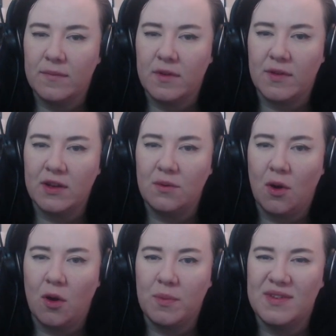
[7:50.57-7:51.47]
If I could do
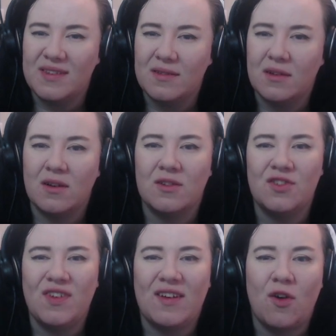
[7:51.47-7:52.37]
hob and... Oh, I
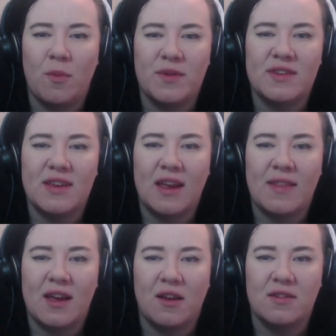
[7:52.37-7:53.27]
shouldn't really have hob and sink
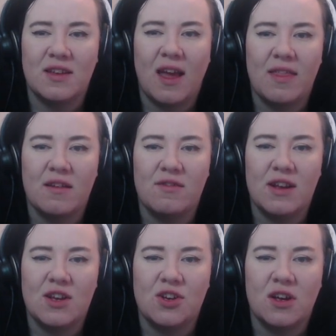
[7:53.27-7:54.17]
that close together,
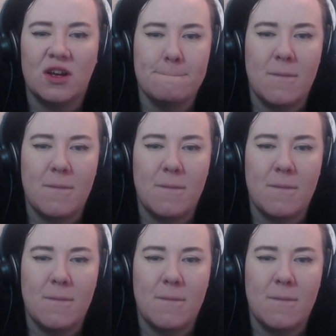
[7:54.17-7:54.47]
really, should I?